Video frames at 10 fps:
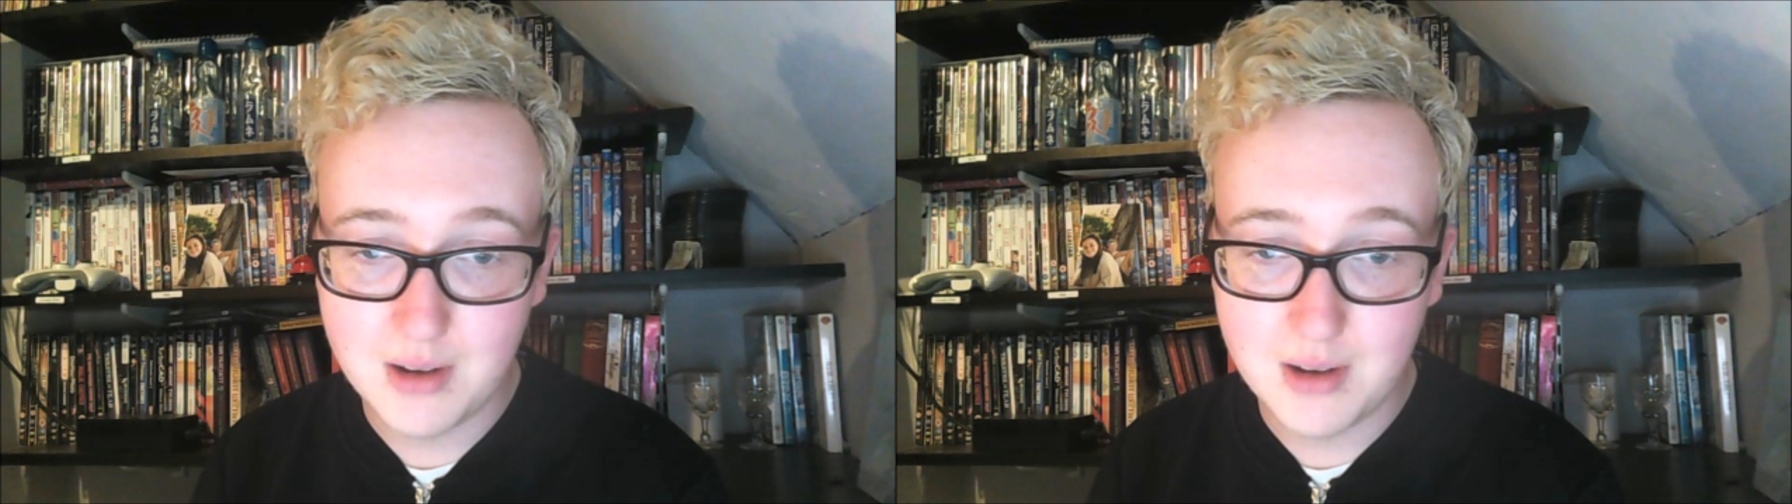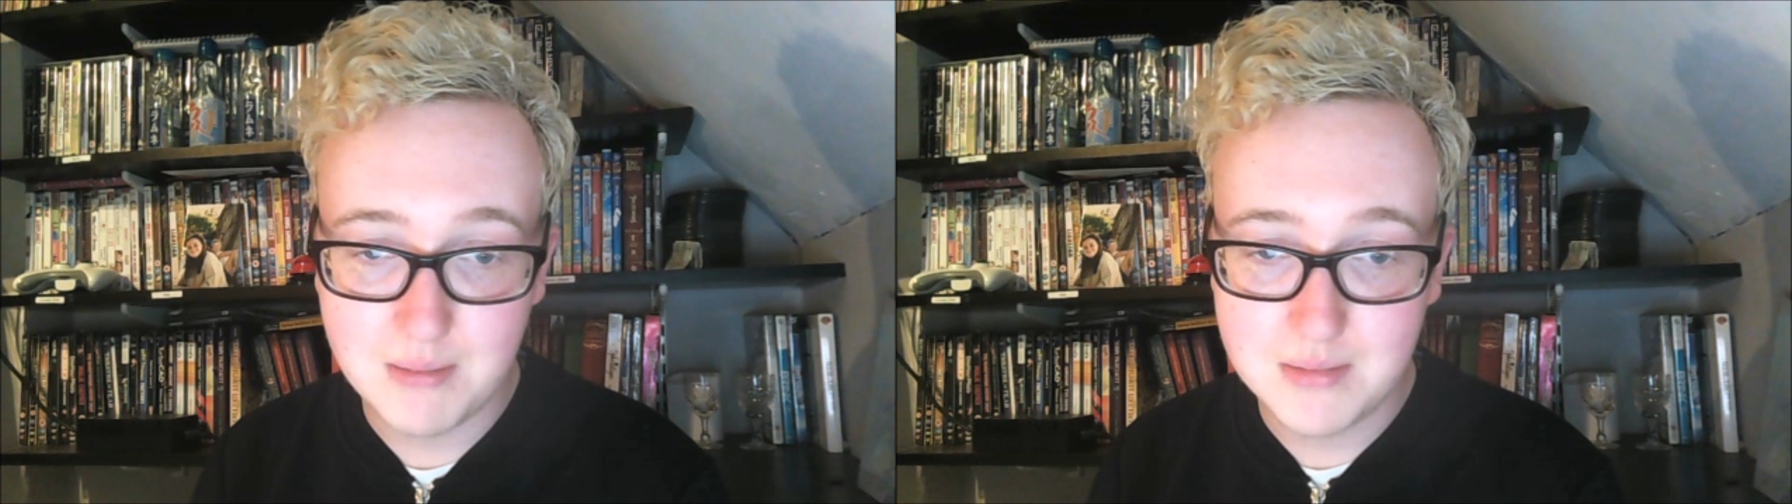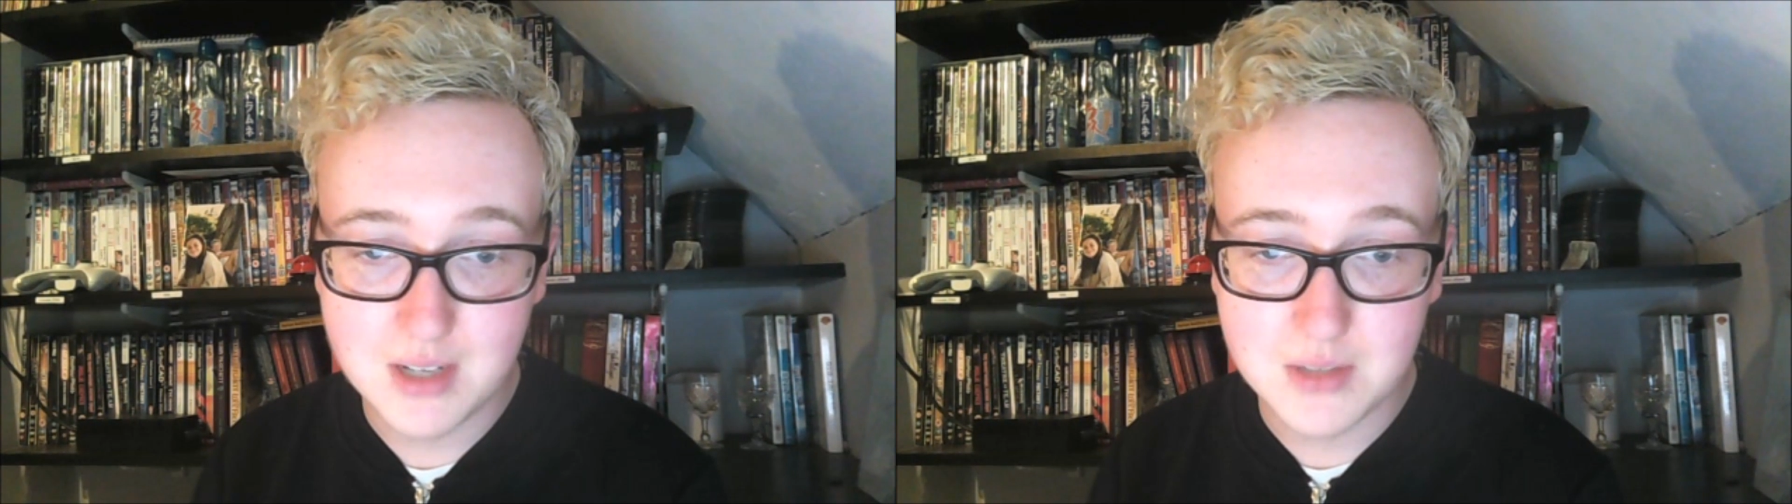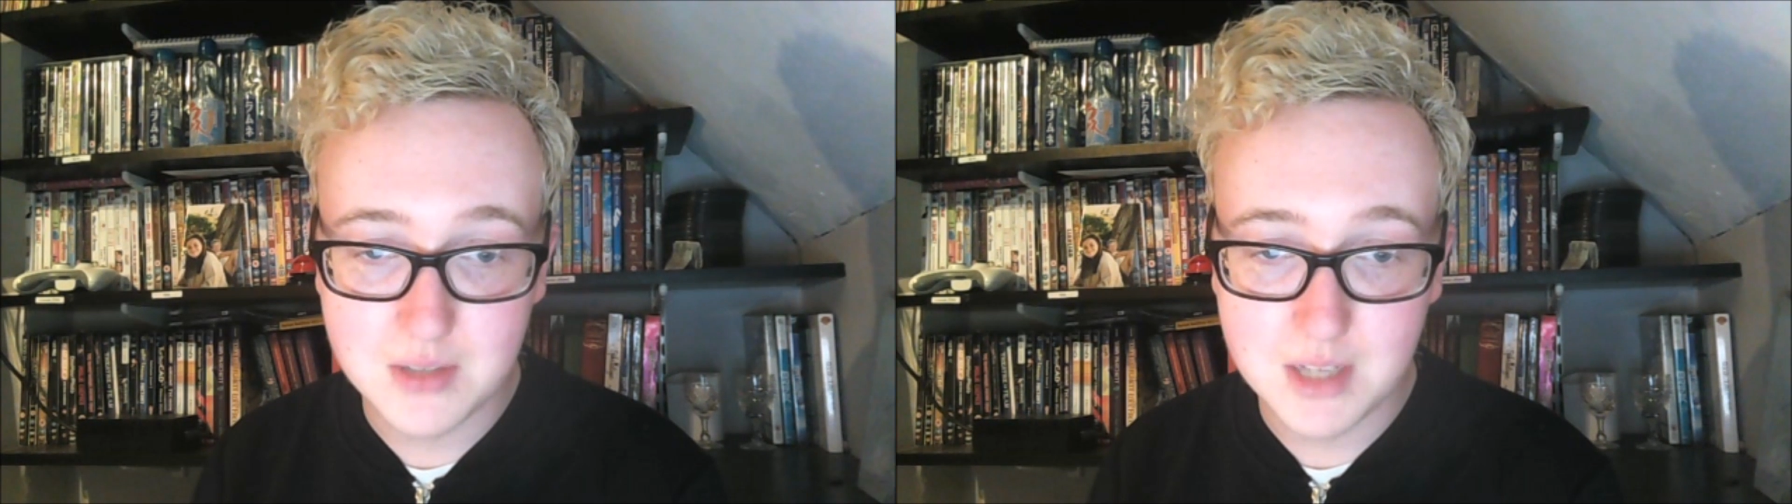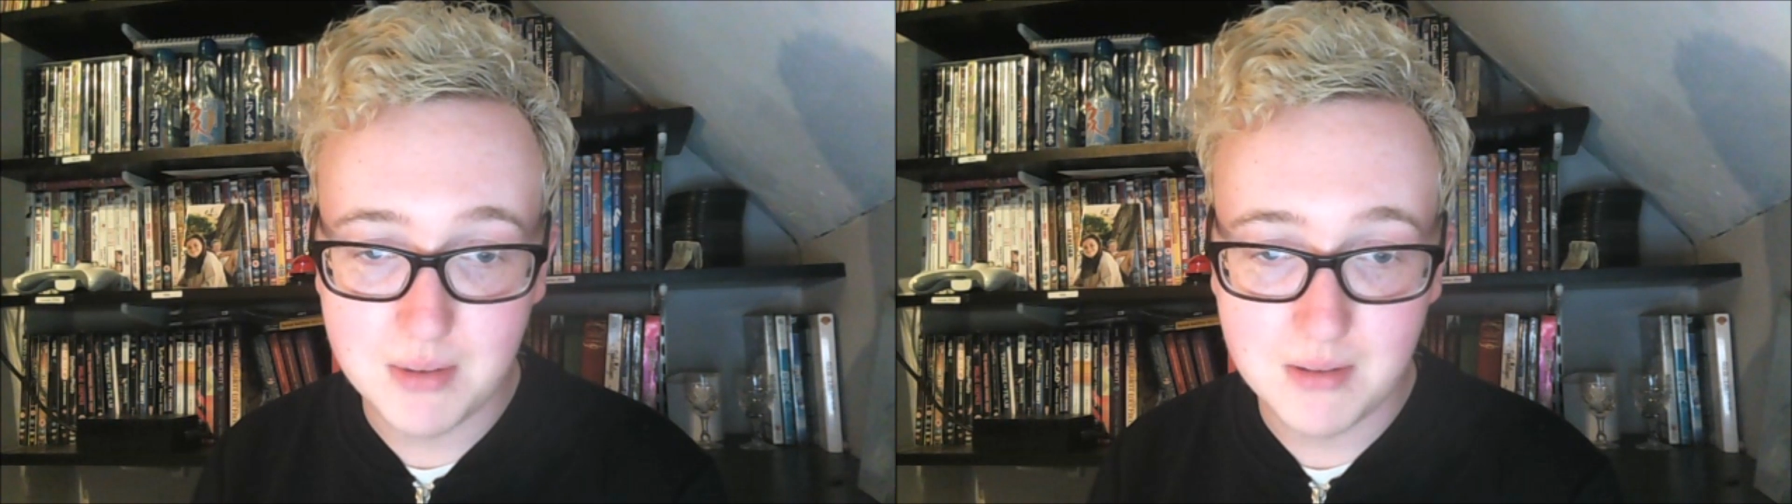I'm
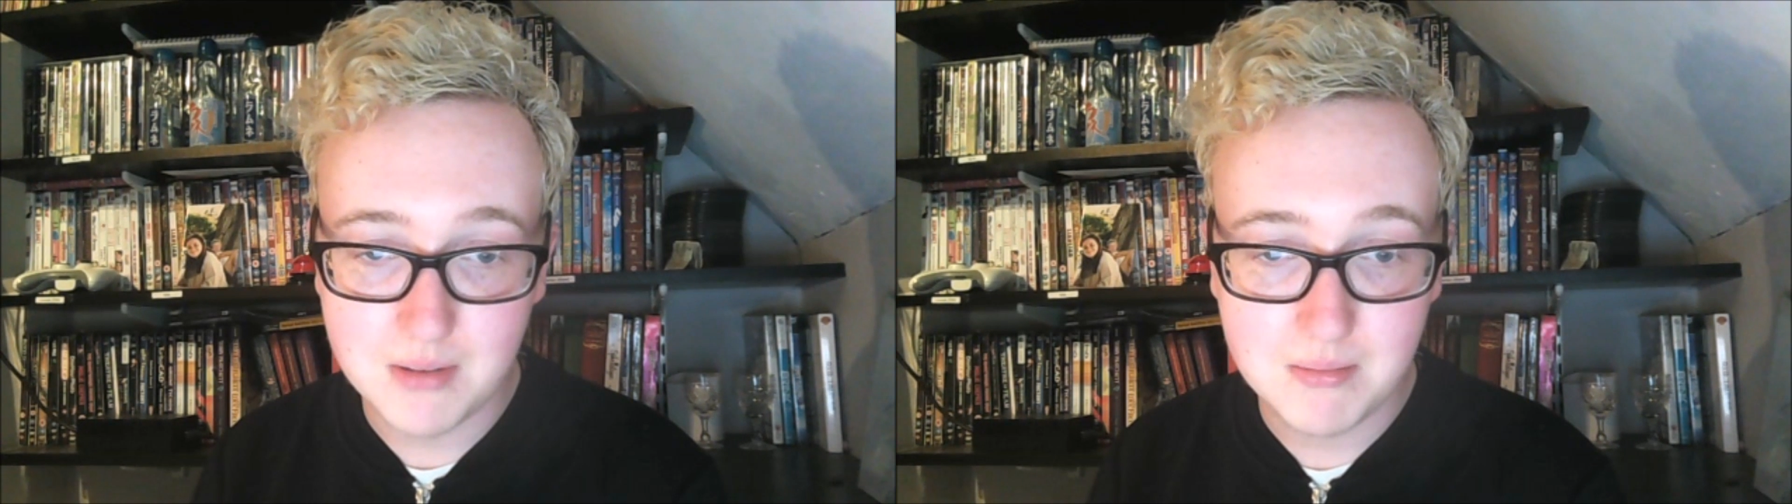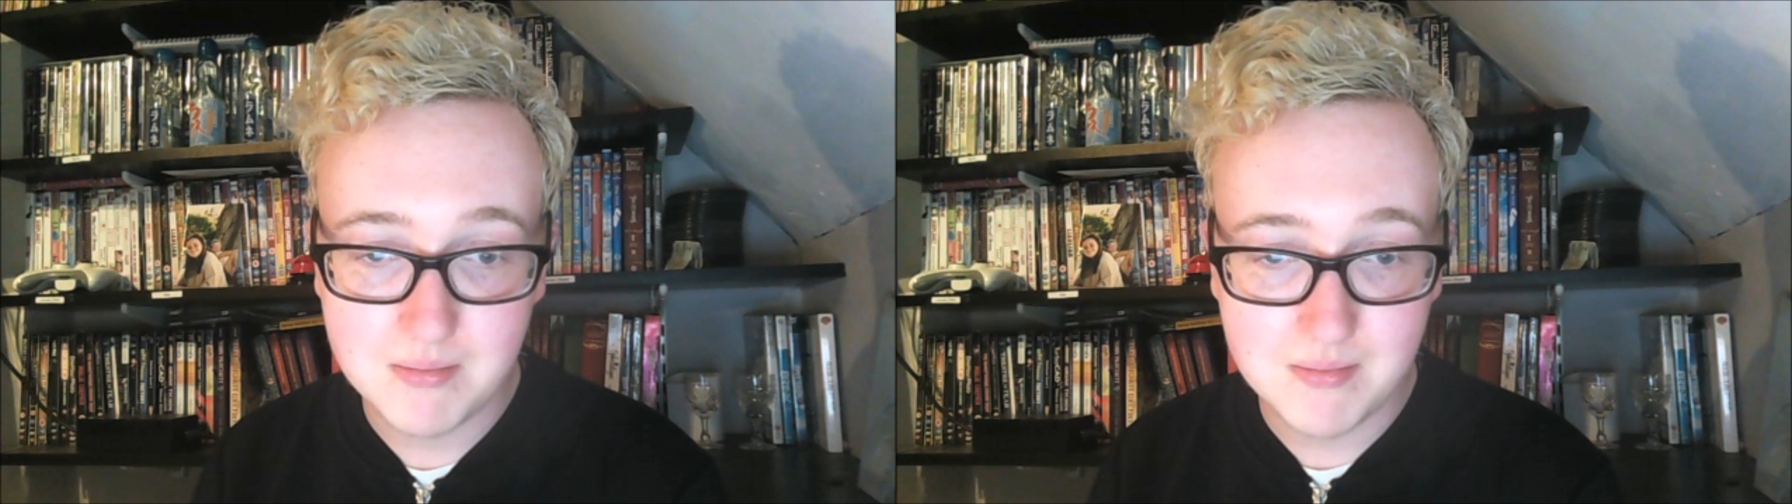dosed up on,